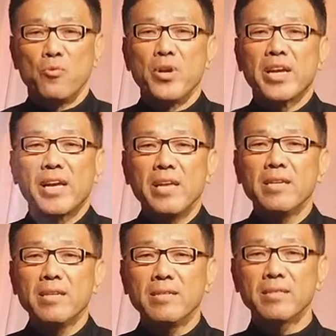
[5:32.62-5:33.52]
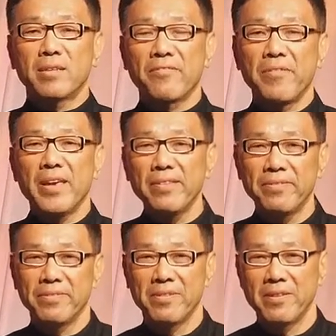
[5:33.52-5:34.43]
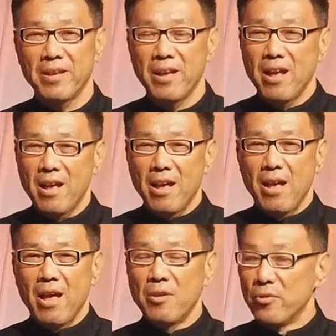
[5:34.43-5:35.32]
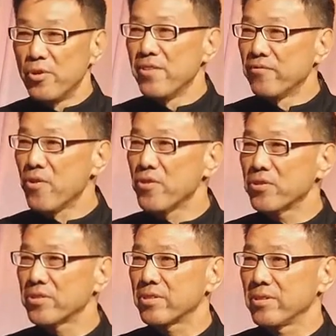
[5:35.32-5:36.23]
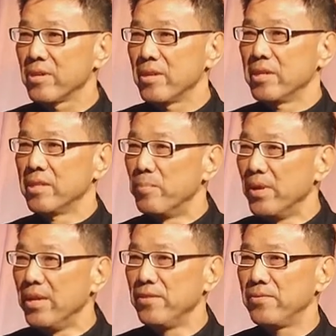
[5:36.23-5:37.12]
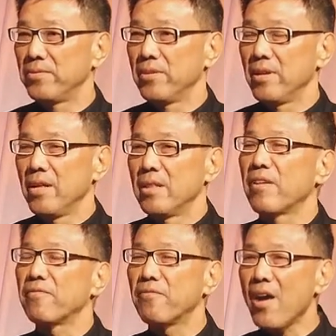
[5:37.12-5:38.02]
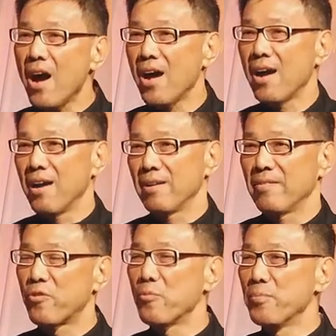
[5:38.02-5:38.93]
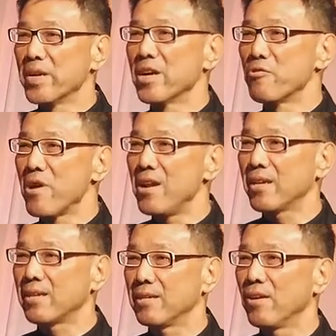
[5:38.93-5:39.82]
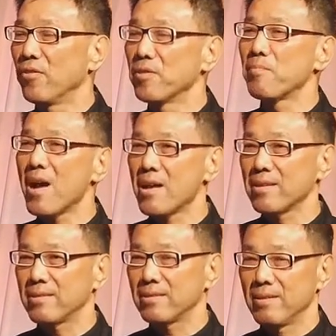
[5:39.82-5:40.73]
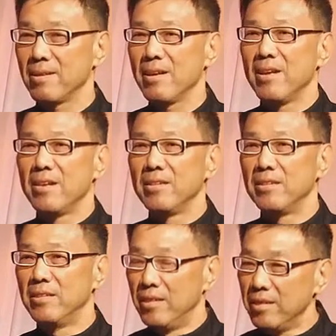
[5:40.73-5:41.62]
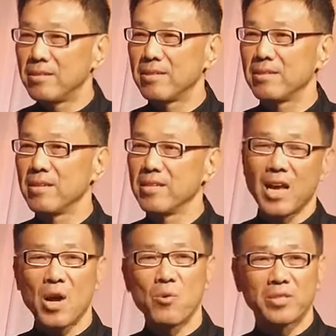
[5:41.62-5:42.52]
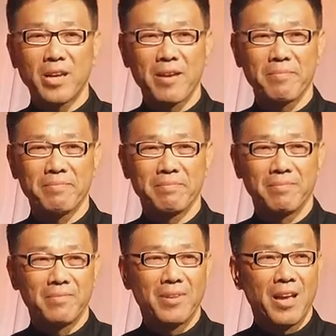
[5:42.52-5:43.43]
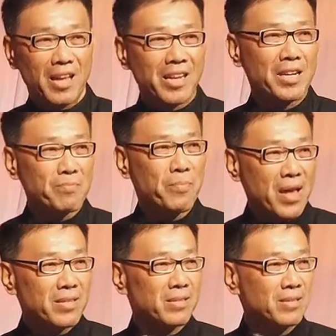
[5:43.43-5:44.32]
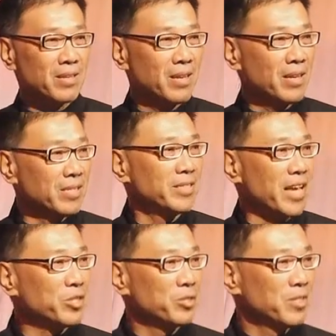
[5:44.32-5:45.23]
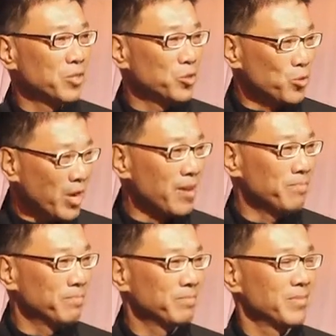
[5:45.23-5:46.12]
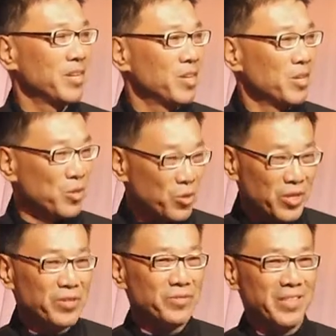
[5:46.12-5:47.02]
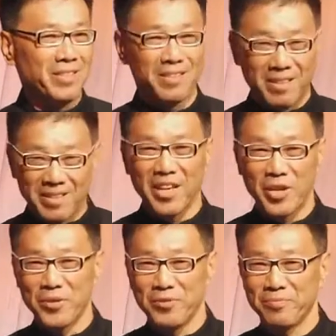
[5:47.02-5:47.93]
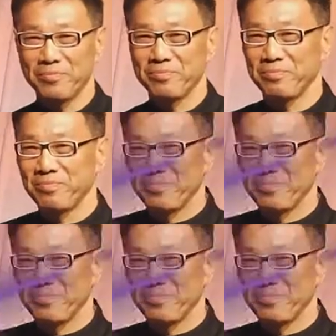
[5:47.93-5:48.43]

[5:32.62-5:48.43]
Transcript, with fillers: rekindles the faith and reinforces the belief that far from being a relic of the past, this is our time and that the best is yet to come. Good evening. Thank you.